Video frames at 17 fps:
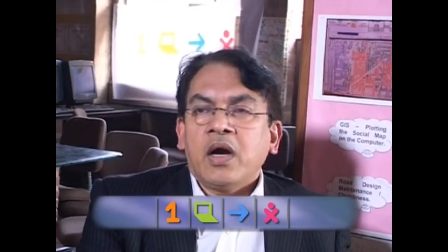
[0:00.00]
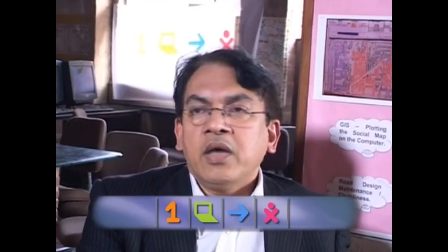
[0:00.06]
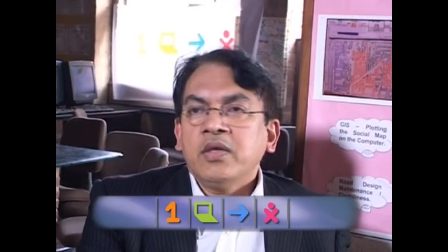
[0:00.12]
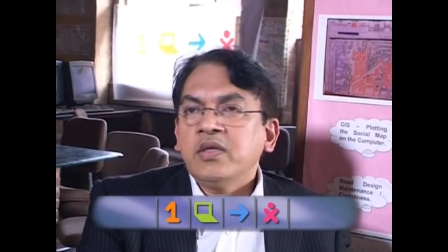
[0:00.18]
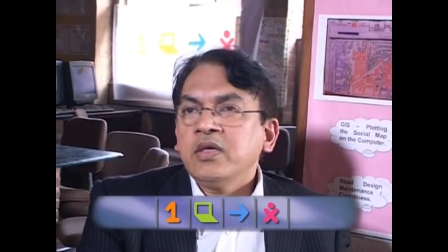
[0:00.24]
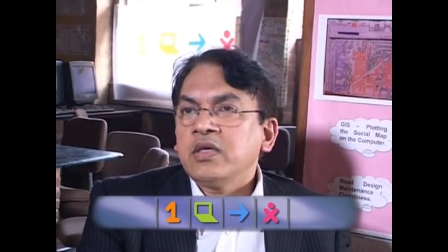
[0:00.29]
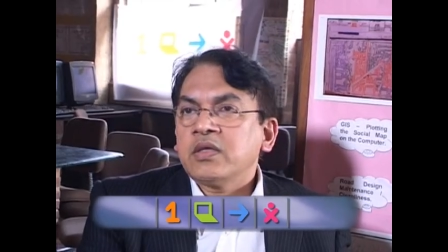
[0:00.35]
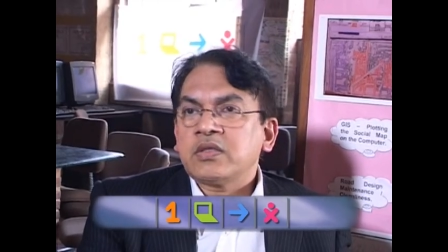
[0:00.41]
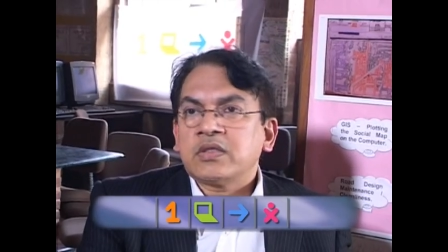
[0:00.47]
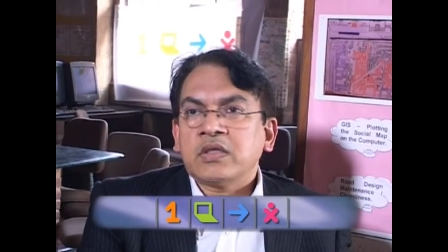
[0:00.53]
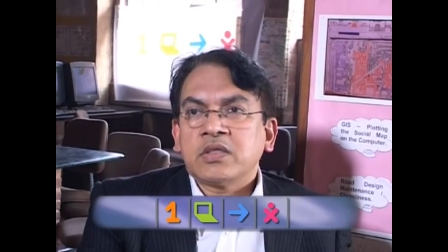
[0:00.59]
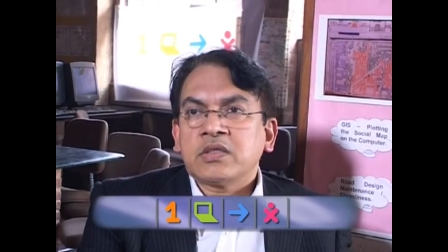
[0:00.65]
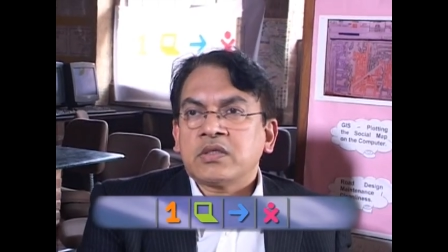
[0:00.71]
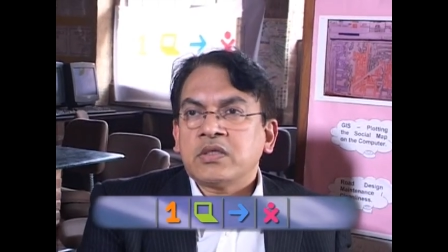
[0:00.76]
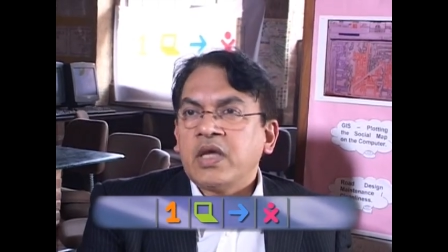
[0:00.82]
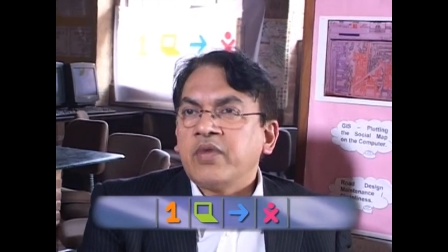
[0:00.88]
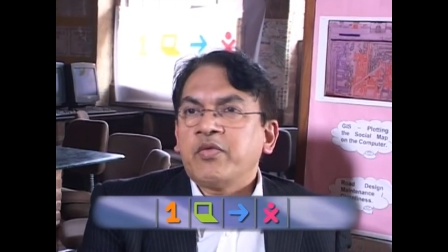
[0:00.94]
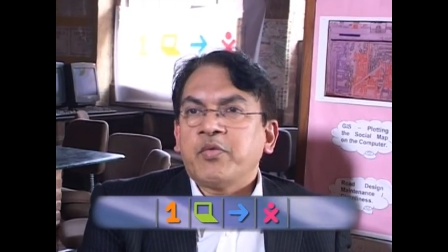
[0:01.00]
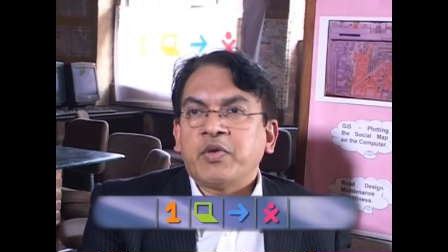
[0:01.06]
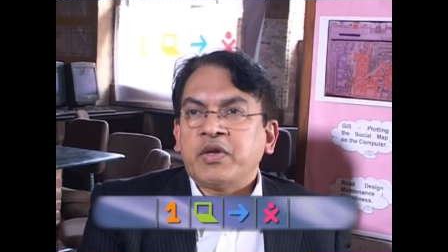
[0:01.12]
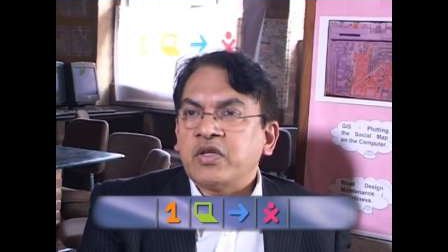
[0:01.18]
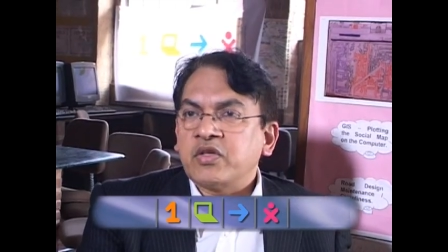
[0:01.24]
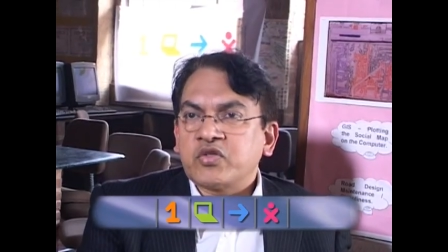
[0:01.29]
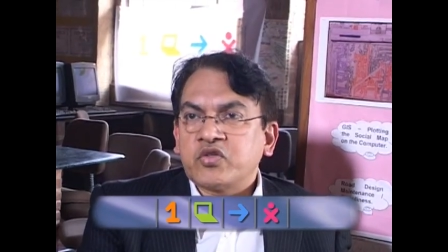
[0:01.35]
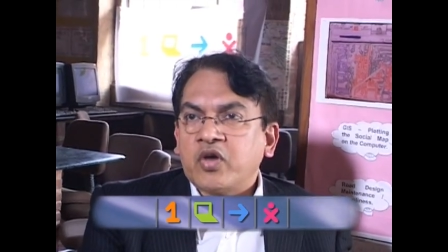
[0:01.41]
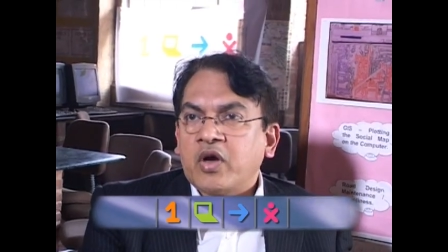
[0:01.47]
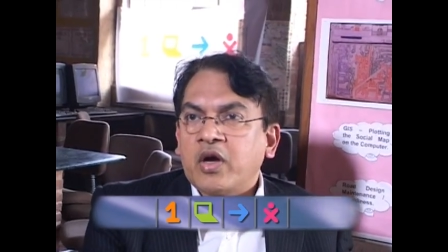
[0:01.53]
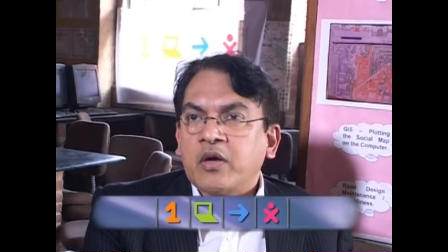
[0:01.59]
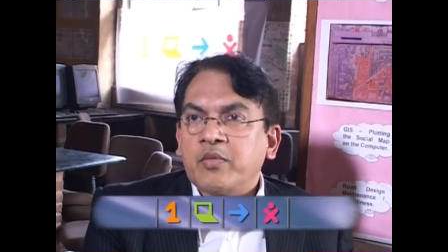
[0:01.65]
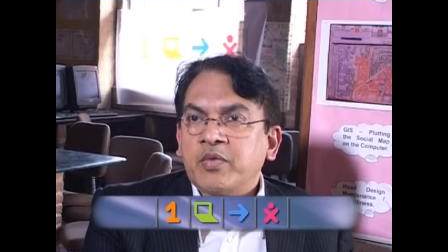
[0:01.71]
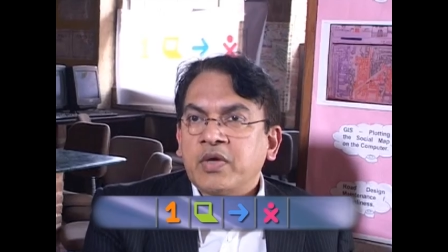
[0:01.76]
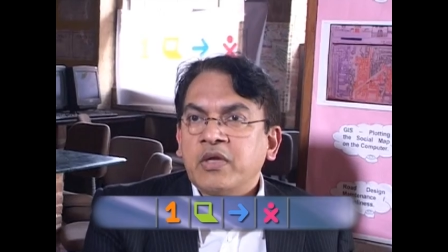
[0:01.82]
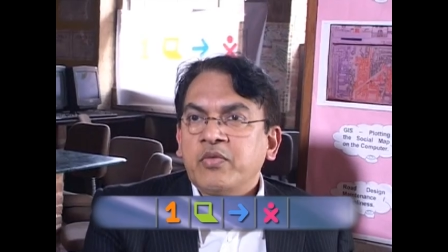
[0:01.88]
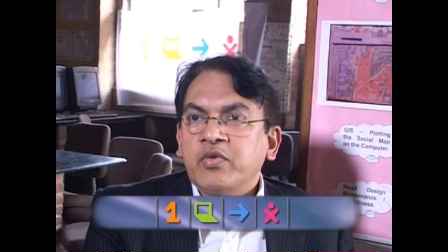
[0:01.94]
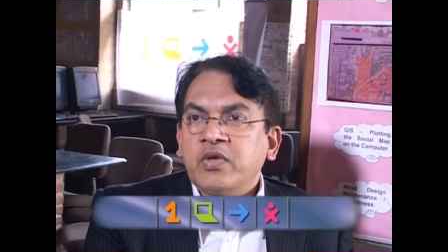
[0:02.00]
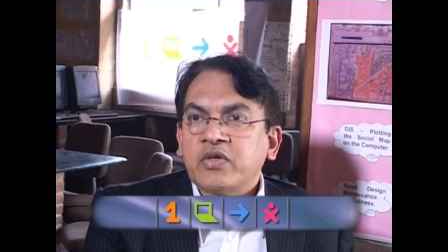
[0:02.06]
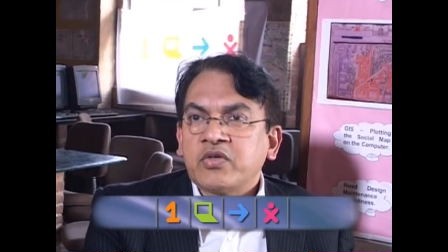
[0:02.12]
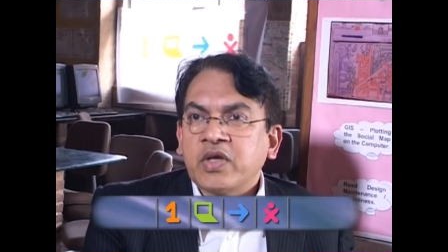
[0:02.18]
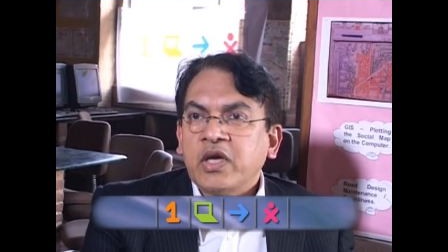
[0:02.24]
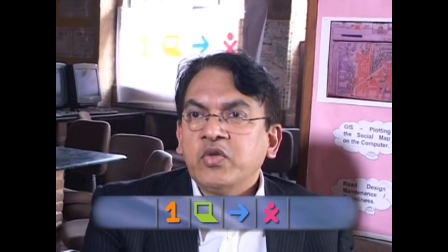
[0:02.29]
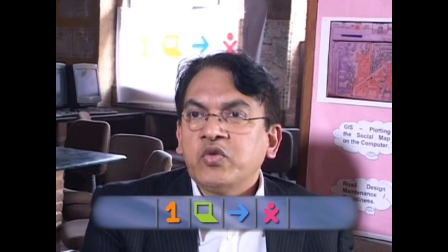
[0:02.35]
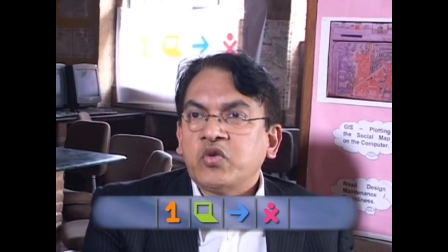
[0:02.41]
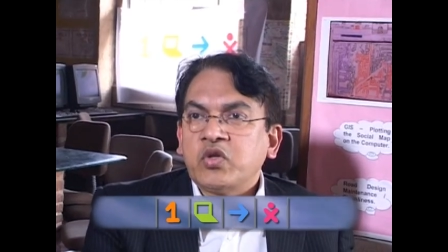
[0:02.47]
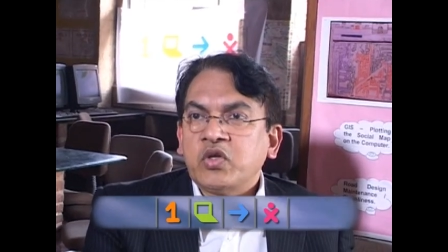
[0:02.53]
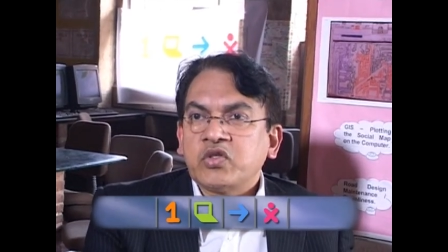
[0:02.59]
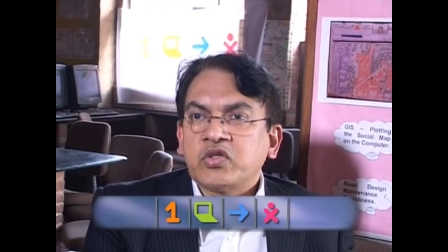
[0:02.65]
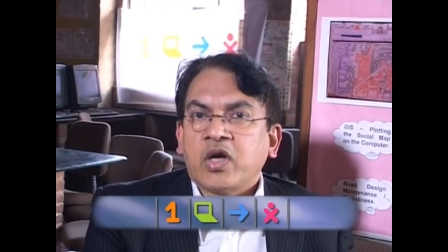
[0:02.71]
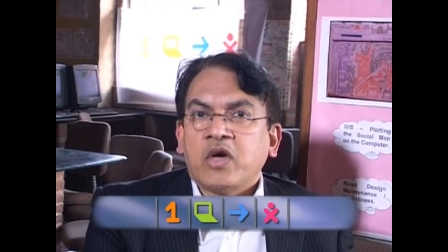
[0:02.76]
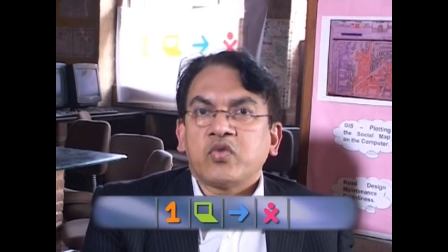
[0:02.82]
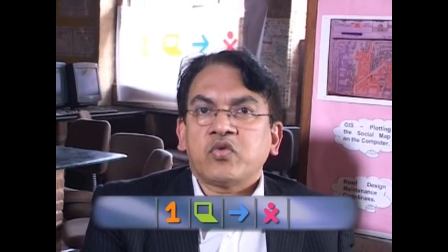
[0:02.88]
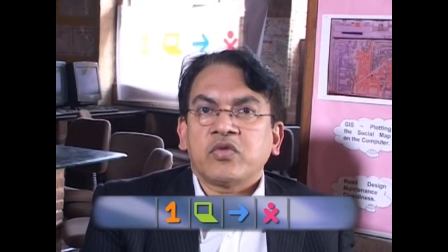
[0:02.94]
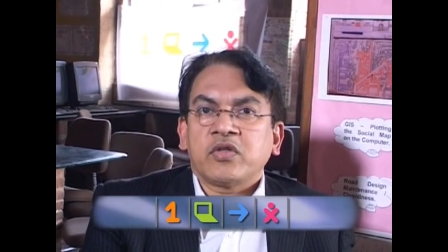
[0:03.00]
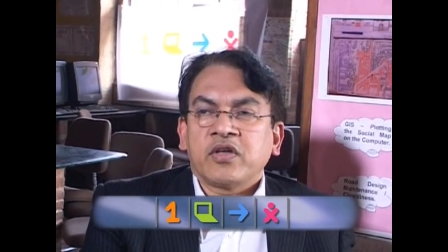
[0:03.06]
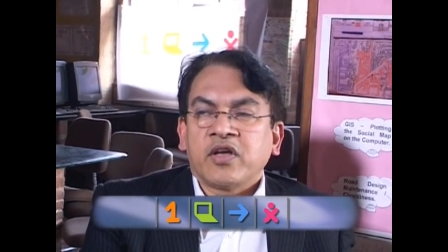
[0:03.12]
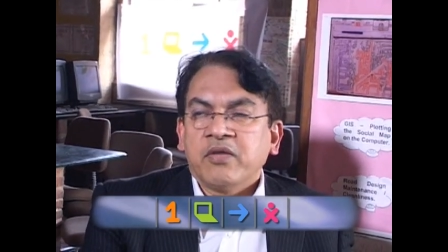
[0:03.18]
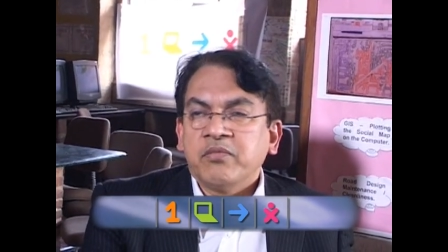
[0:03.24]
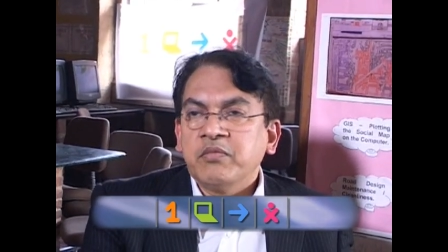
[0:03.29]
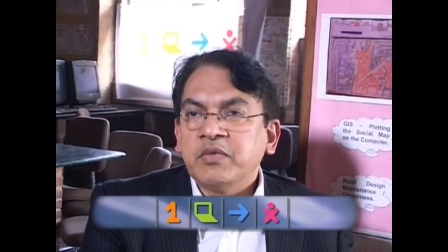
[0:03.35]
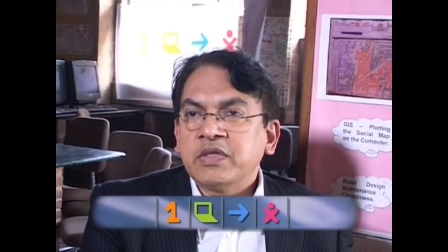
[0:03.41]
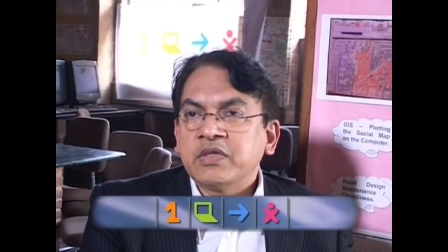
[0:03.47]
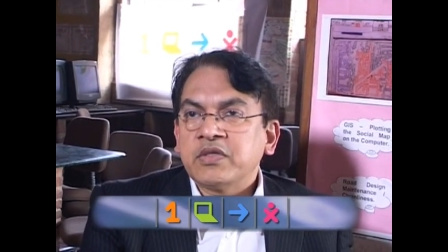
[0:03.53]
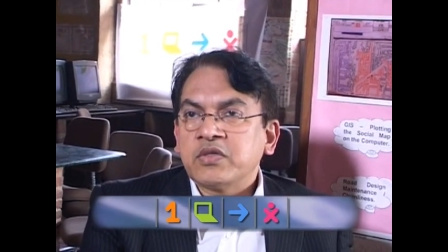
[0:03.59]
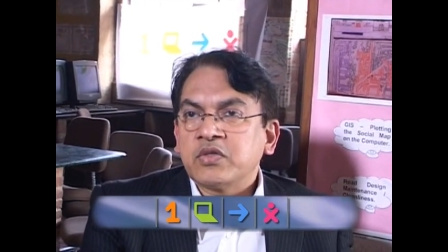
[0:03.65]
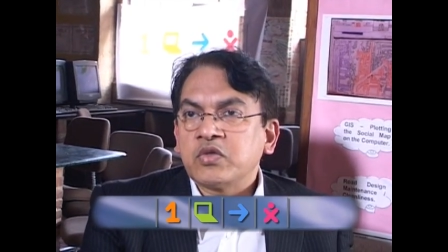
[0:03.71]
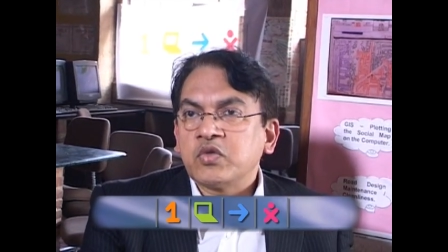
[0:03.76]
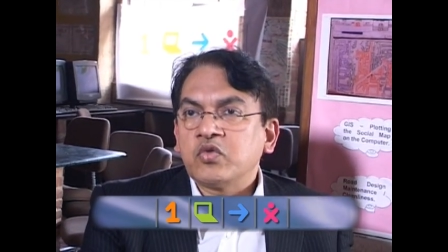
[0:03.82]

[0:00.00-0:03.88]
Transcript: I think it's everybody's job, and we are trying to reach out to the government,